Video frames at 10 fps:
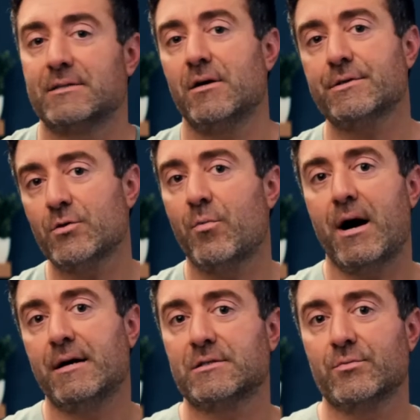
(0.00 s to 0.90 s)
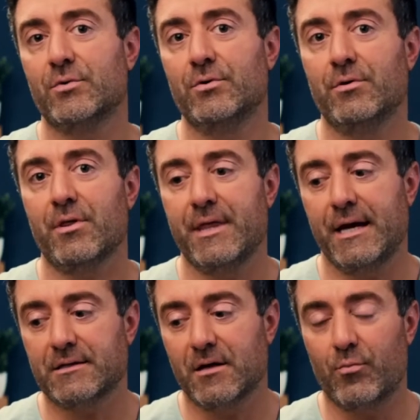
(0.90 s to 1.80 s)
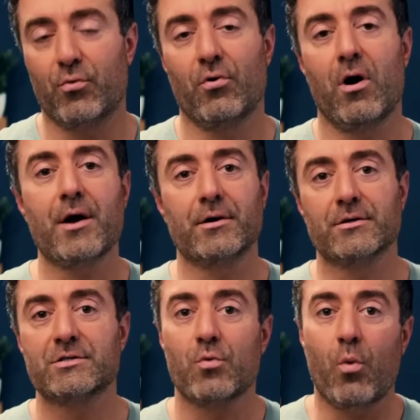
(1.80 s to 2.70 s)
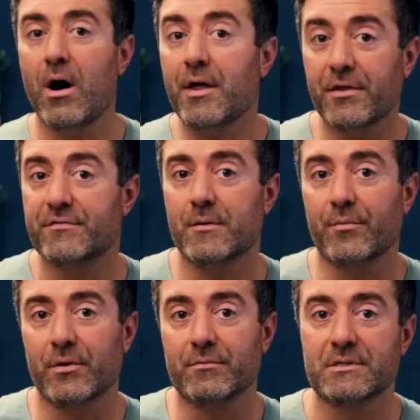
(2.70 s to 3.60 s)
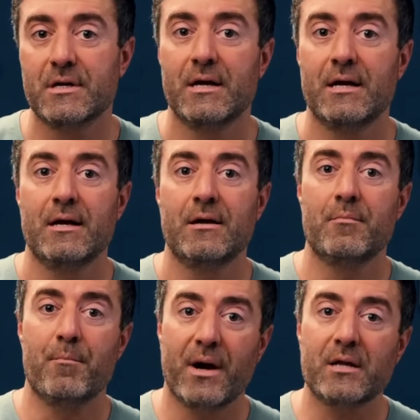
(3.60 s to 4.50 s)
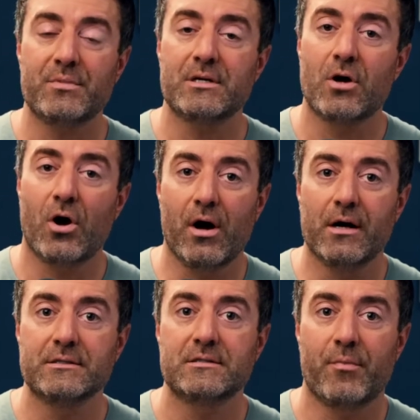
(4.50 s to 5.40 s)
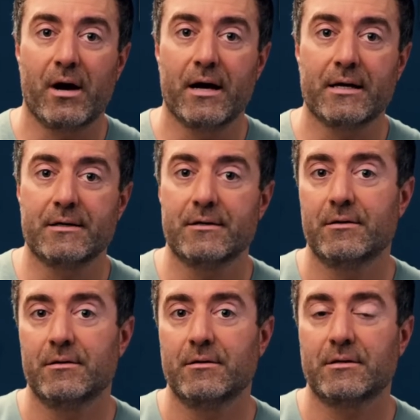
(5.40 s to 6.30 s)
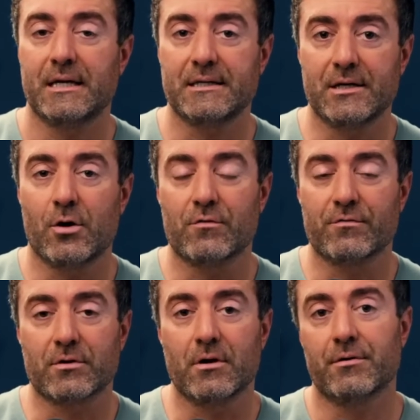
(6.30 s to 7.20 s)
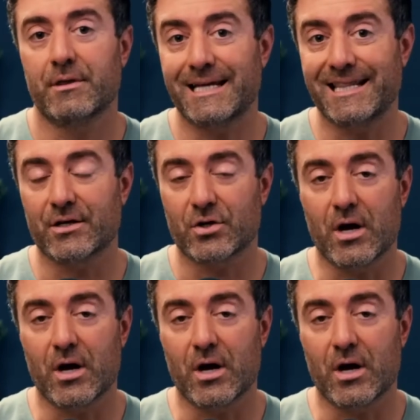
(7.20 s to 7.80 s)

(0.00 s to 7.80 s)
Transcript: it's also possible that a broader swath of symptoms might be caused by candida overgrowth in the